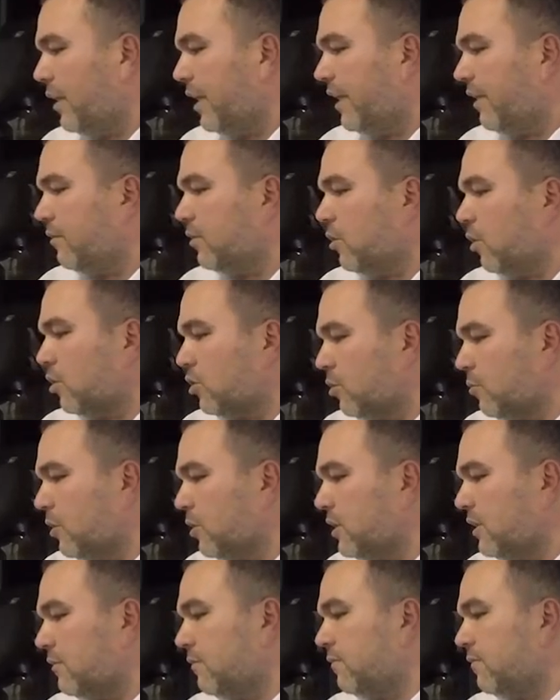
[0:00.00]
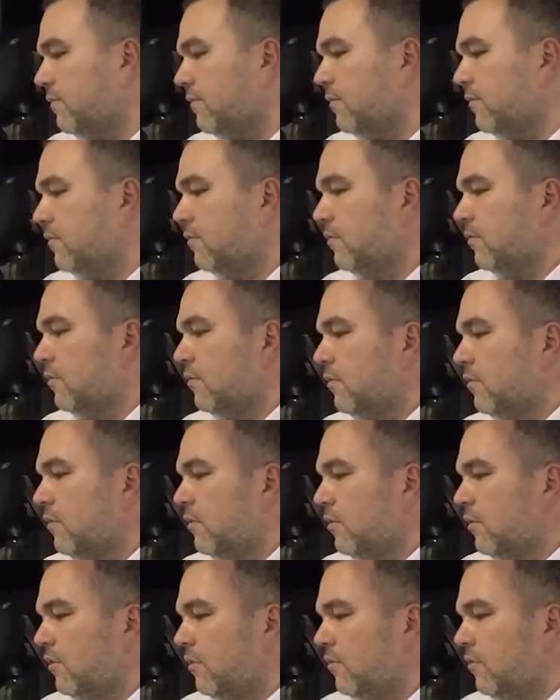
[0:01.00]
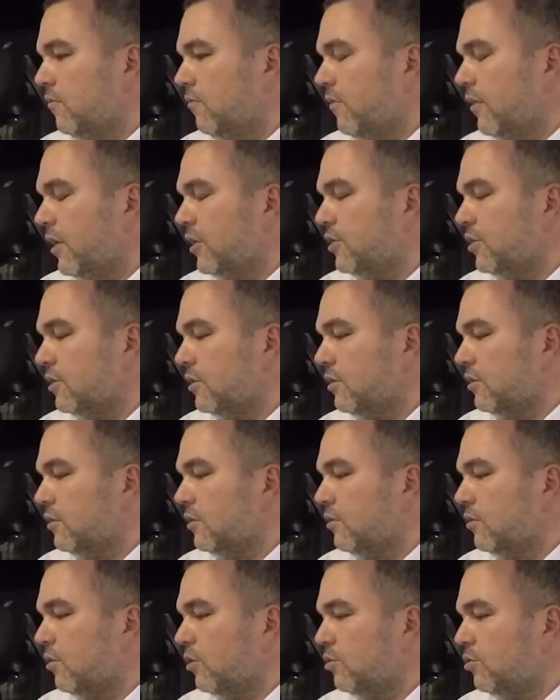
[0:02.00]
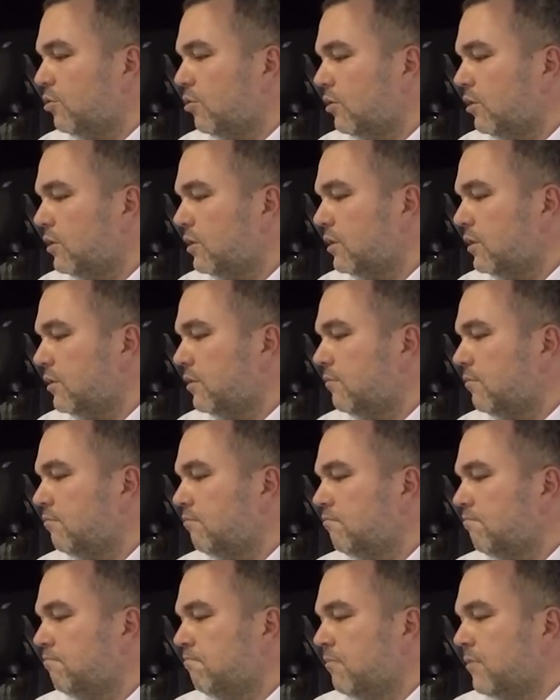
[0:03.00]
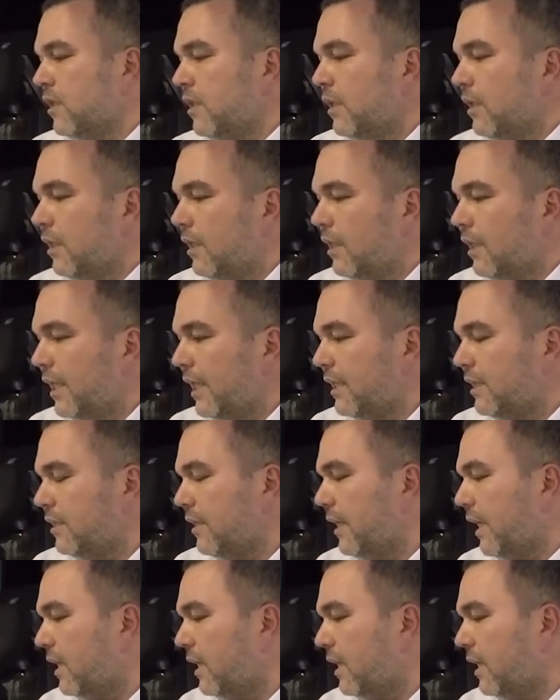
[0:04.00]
we have the automotive function controllers like the